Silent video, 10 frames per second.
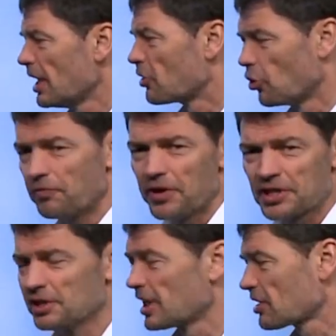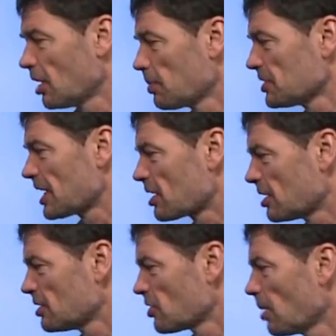coefficient that
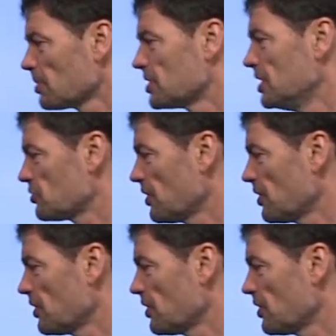couples heat